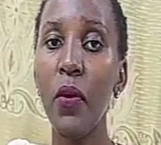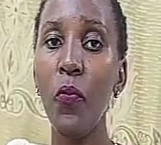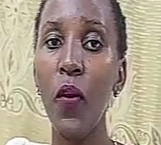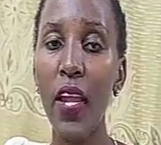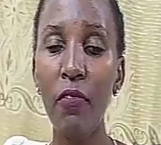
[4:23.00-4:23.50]

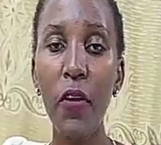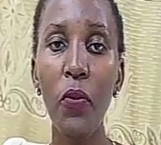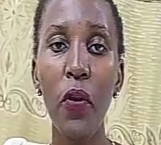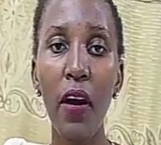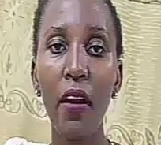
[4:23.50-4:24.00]
Wherever
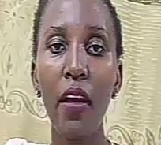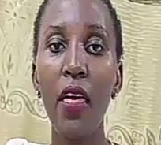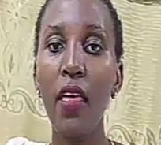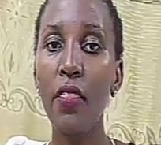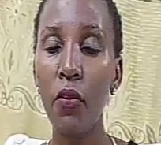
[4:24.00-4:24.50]
you are,
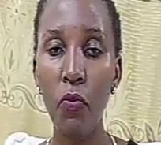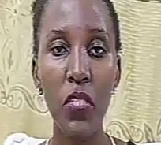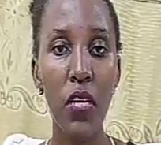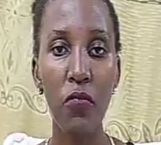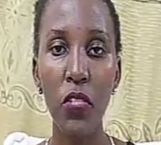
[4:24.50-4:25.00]
there
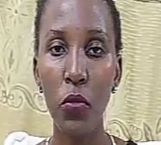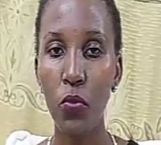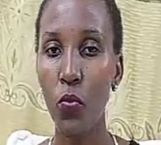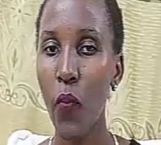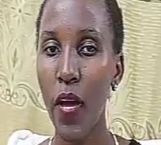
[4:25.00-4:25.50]
is a
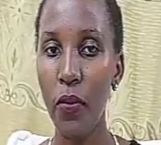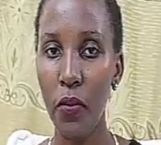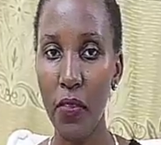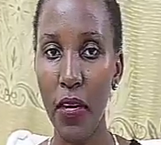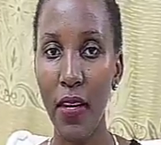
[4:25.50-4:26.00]
reason to why
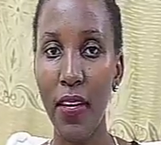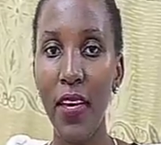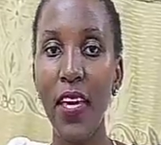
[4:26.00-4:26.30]
you're there.